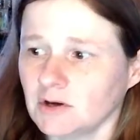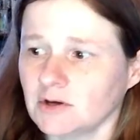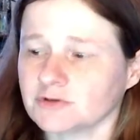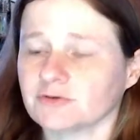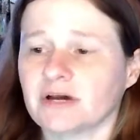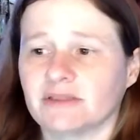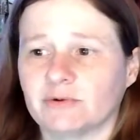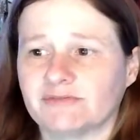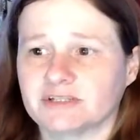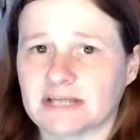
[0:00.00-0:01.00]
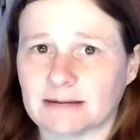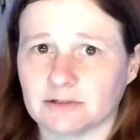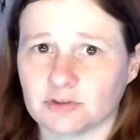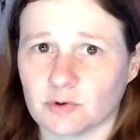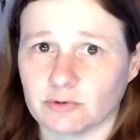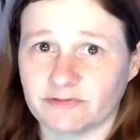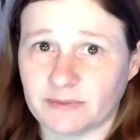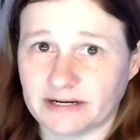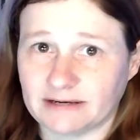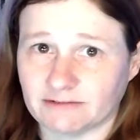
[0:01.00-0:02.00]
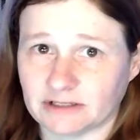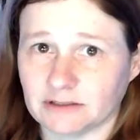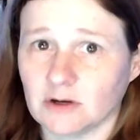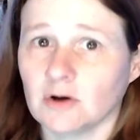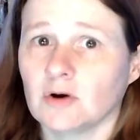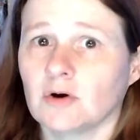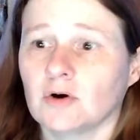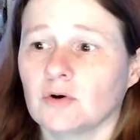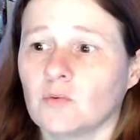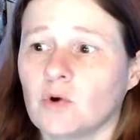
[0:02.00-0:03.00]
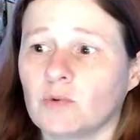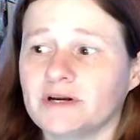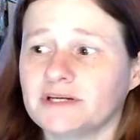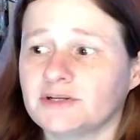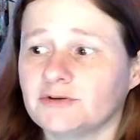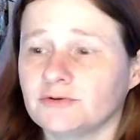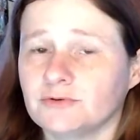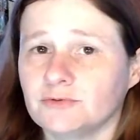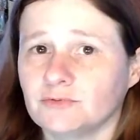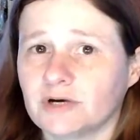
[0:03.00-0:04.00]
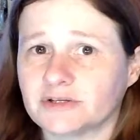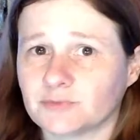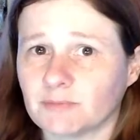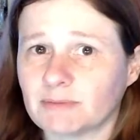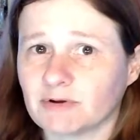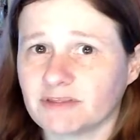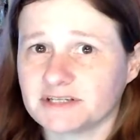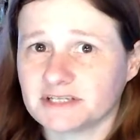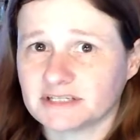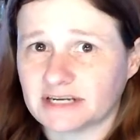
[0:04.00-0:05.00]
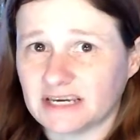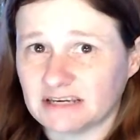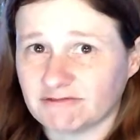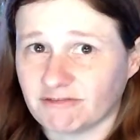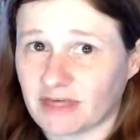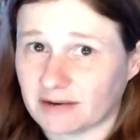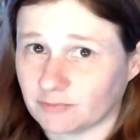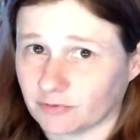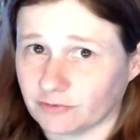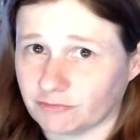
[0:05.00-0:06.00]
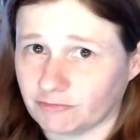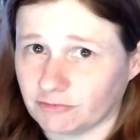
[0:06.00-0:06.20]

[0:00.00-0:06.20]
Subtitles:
So now that we've established what we've been given, what we need to do is remember this is an if-then proof.